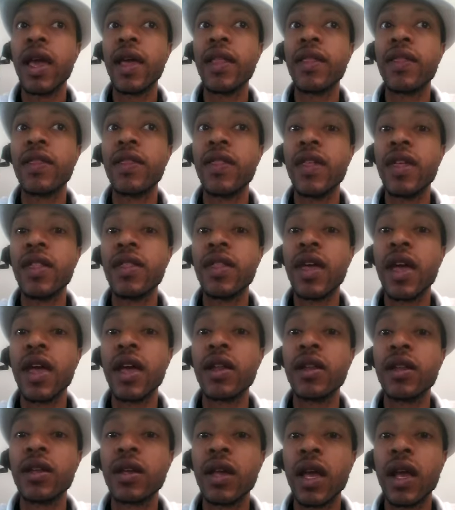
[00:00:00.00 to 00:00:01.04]

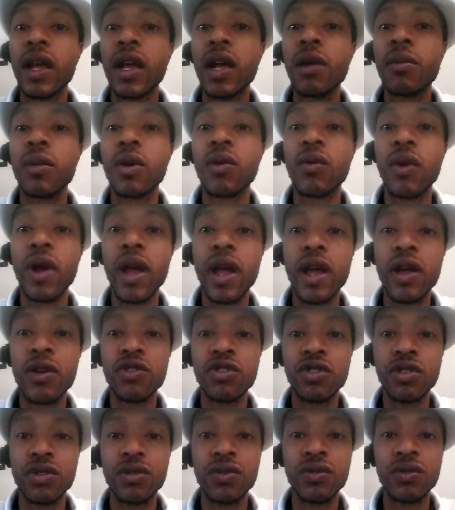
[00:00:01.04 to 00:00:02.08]
that come around
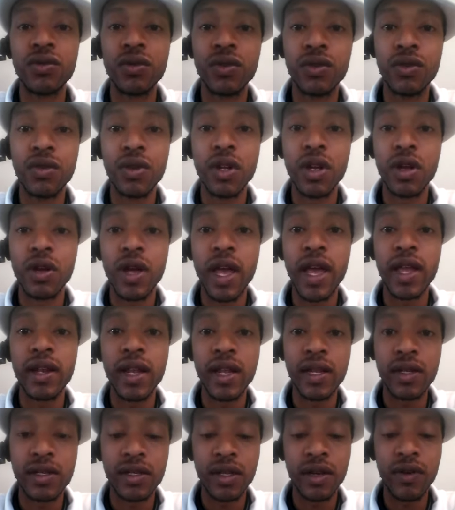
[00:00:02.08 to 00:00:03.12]
you, you know, at
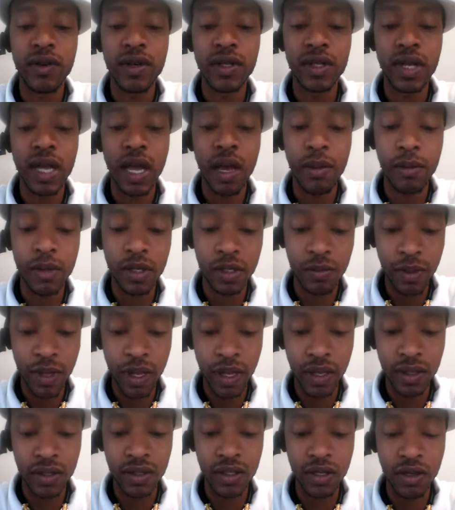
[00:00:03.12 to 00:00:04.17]
that certain time and
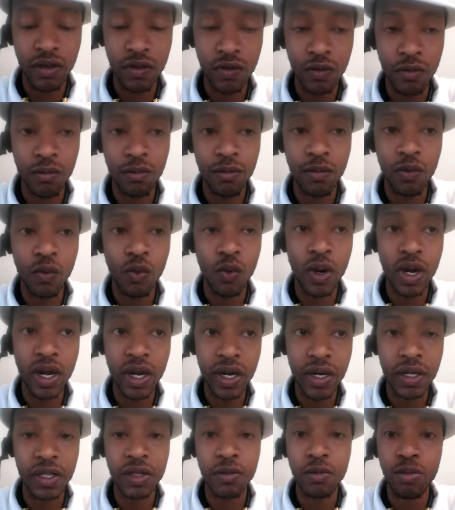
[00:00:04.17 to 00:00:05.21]
space. So
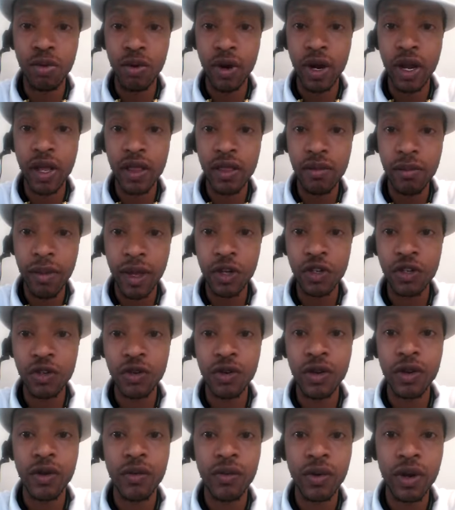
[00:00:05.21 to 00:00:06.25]
one is breath. Make
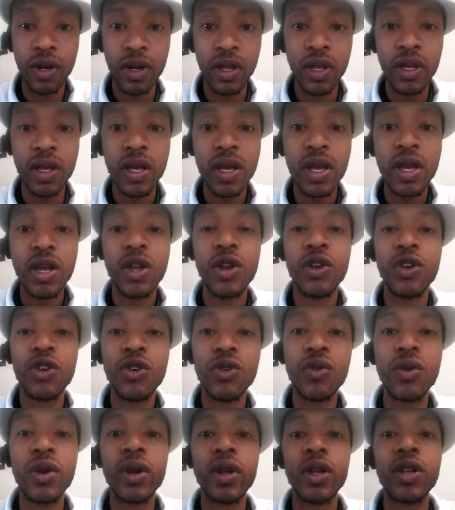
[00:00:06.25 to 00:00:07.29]
sure you're really
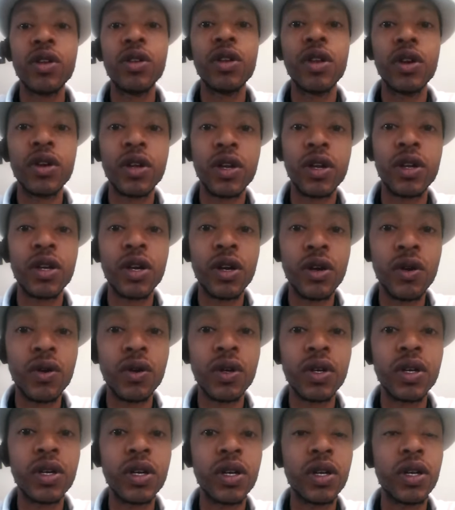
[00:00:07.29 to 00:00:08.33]
doing, you know, your
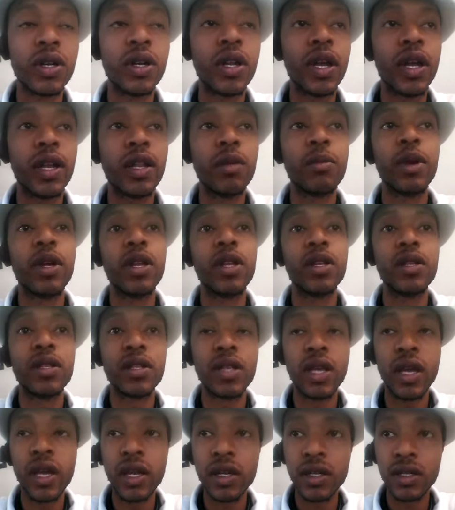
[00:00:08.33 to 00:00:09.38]
yoga, your daily
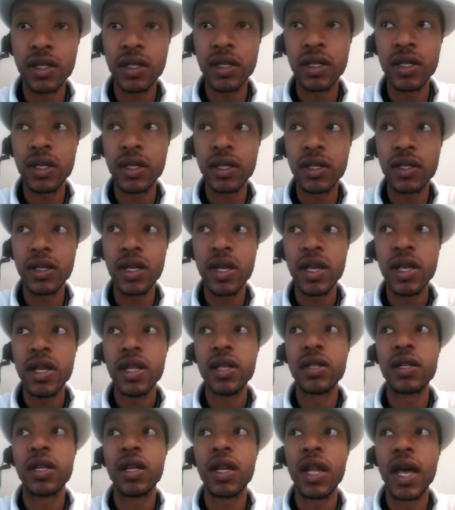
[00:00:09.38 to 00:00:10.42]
meditations.
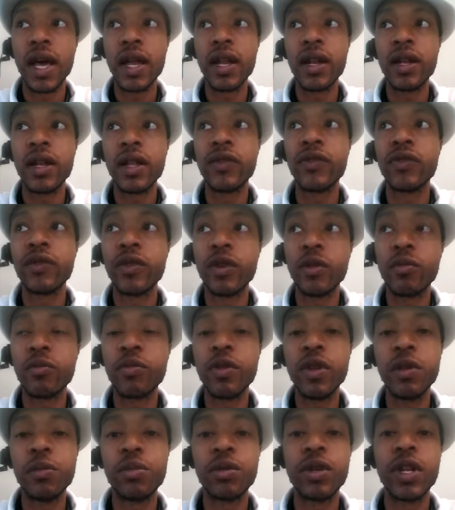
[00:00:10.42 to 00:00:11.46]
It's a lot of different
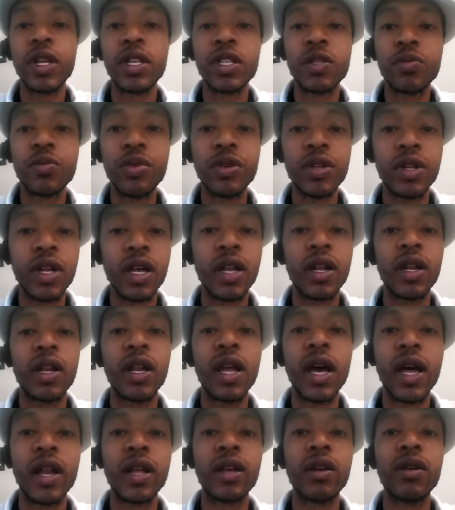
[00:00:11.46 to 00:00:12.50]
people that's putting out a
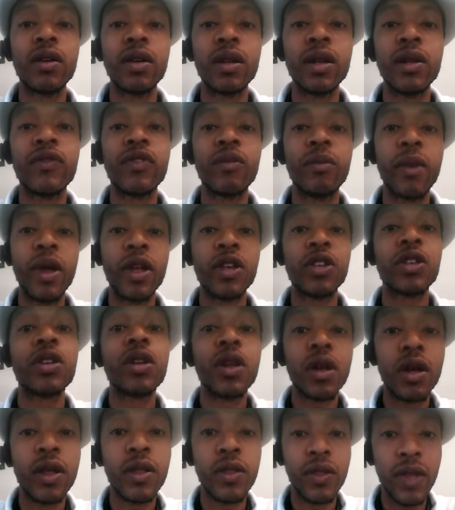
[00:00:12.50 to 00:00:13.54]
lot of good information
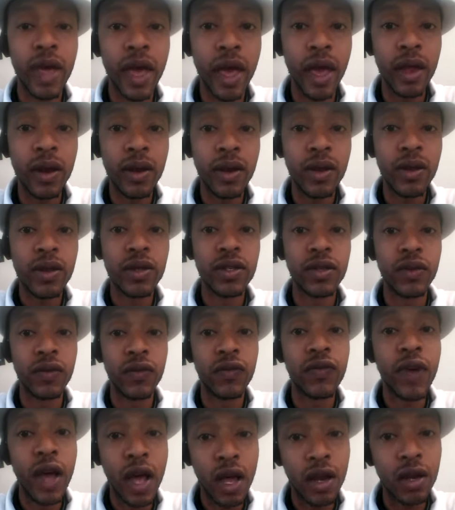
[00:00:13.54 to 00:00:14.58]
on that. So
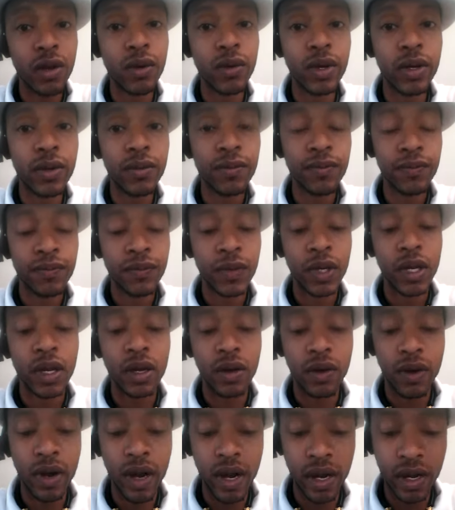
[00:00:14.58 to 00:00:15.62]
follow it.
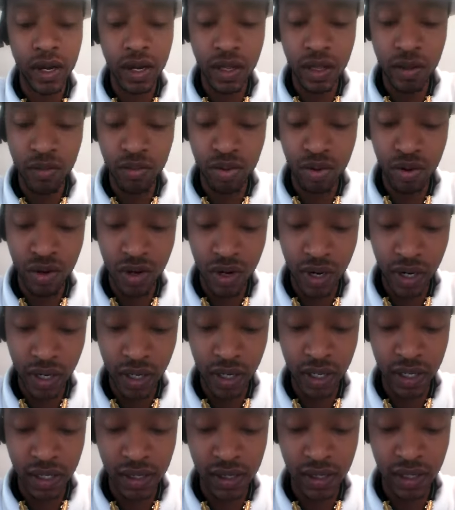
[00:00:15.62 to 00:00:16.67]
All right. Another point
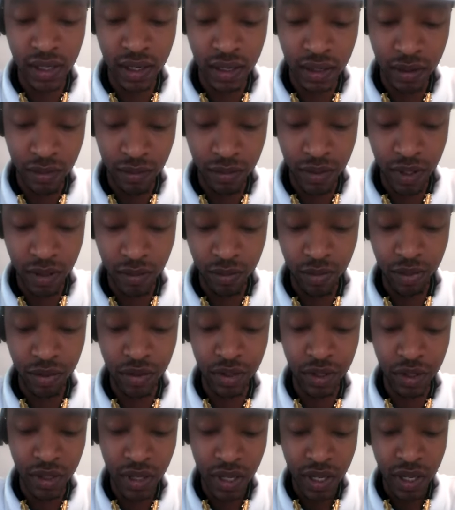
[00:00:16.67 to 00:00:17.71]
is what I
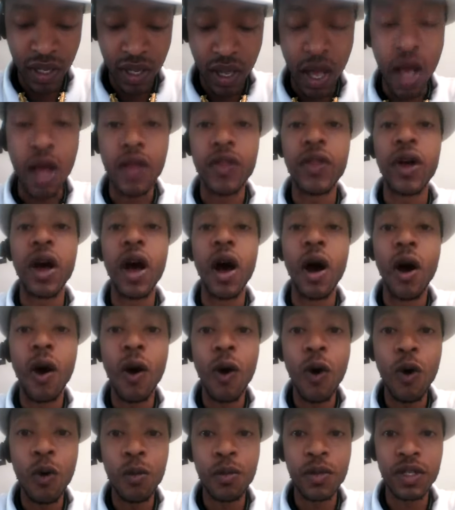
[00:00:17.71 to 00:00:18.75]
put, the
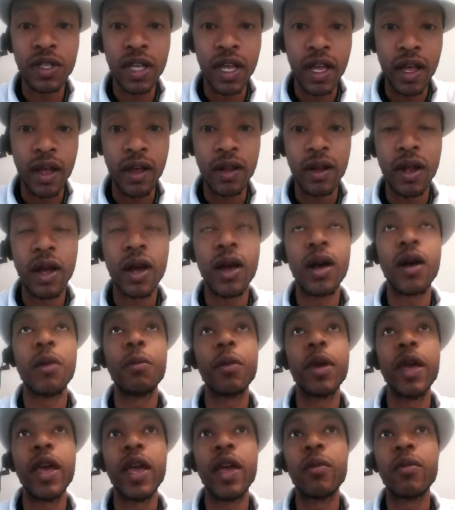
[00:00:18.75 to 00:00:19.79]
Om sound. Oh,
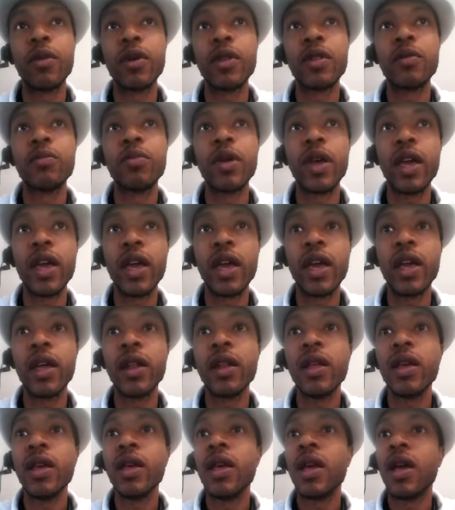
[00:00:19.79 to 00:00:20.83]
man, Brother Pan.
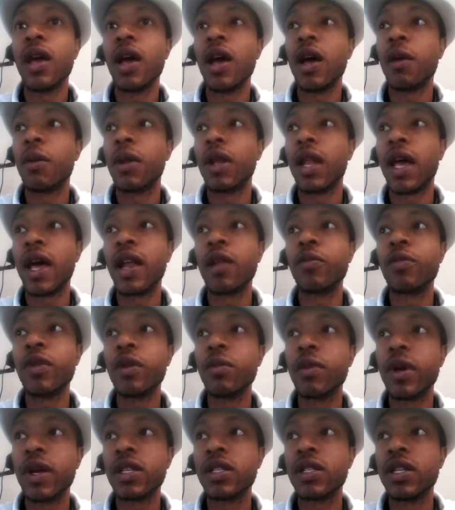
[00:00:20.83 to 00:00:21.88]
A lot of
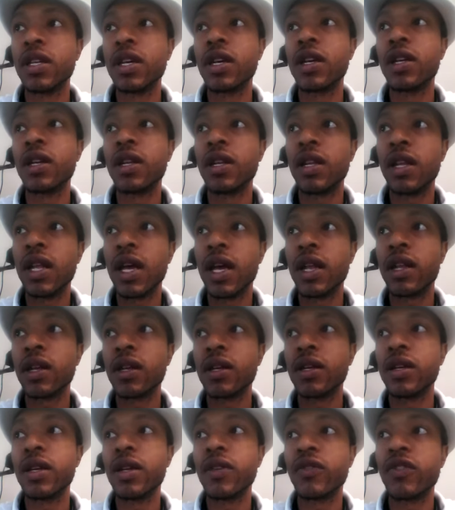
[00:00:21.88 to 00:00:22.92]
people has done a lot of
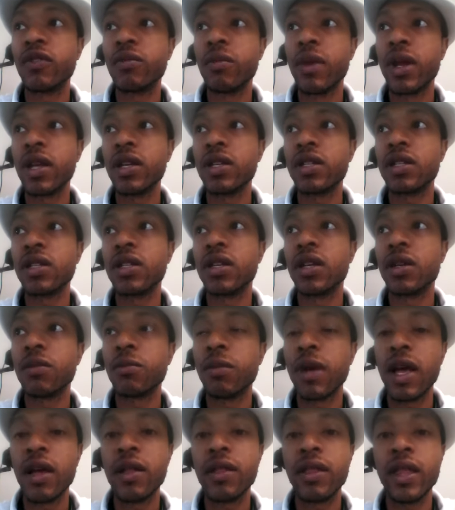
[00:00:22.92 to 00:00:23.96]
good information
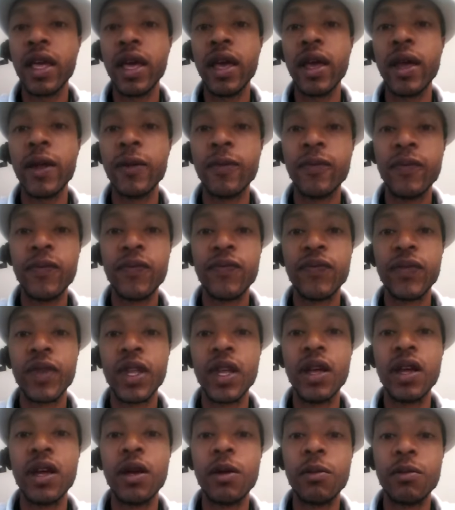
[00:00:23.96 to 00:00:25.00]
about that.
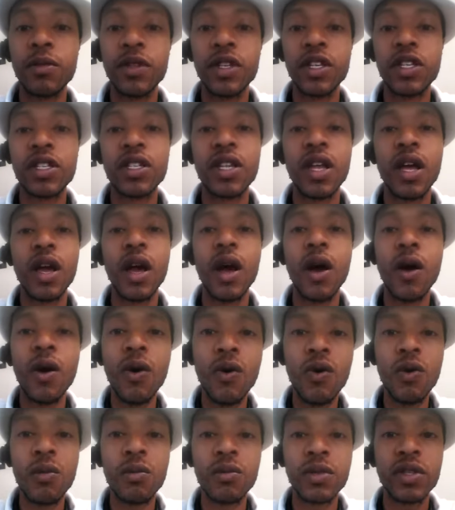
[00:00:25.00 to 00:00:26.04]
Just the
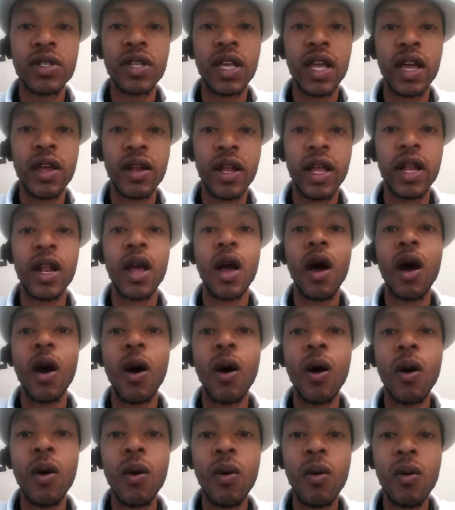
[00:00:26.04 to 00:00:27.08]
Om sound, that
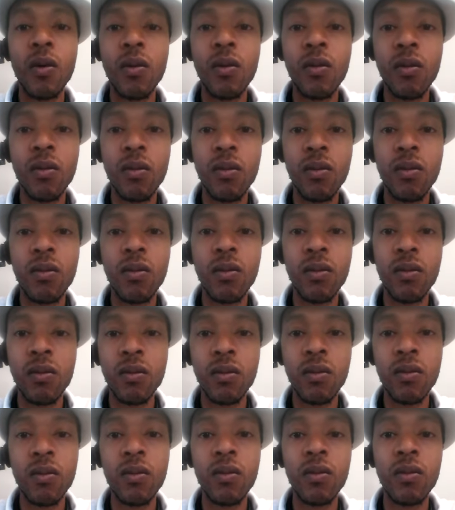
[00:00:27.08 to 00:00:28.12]

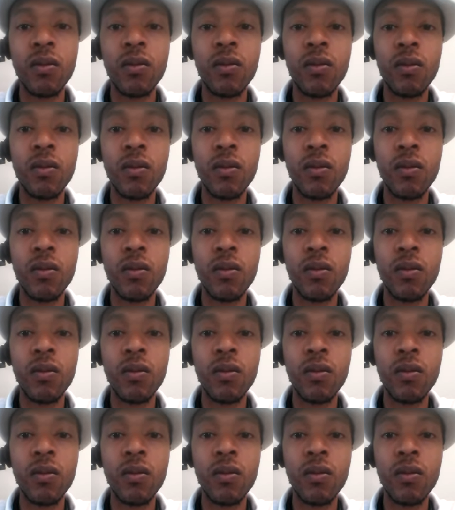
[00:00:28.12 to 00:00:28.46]
Om